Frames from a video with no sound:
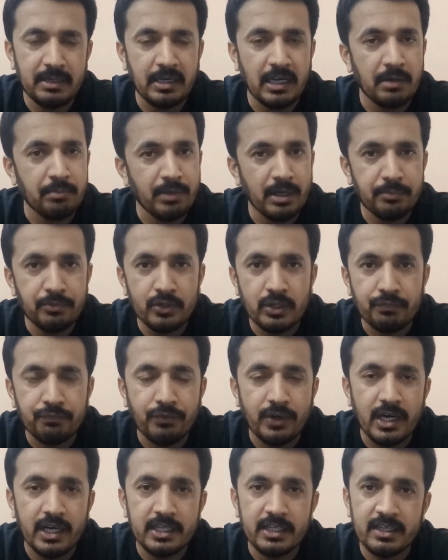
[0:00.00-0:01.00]
or maybe your
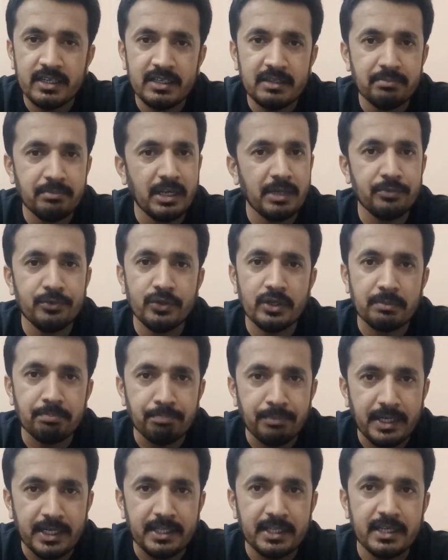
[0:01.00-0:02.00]
father, maybe your
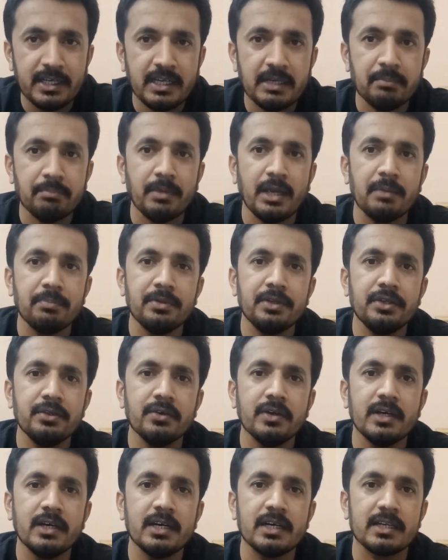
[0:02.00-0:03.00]
mother, maybe
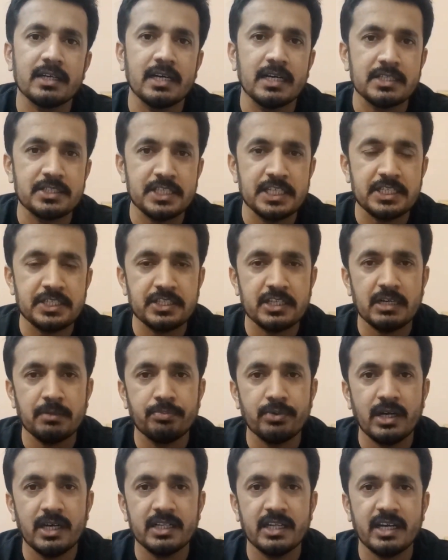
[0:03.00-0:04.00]
your sister,
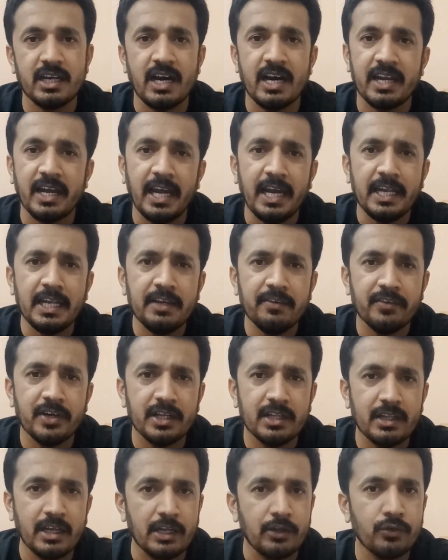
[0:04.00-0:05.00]
brother, or
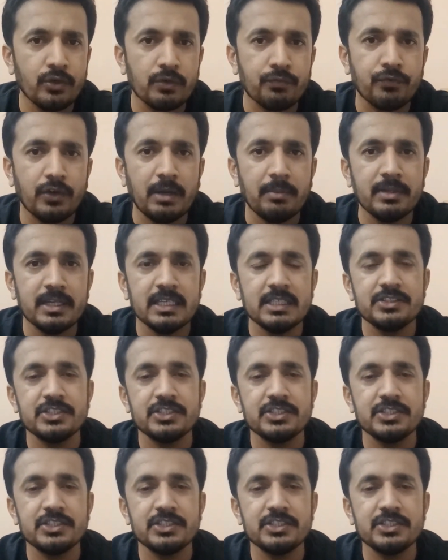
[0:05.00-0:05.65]
anyone in your family.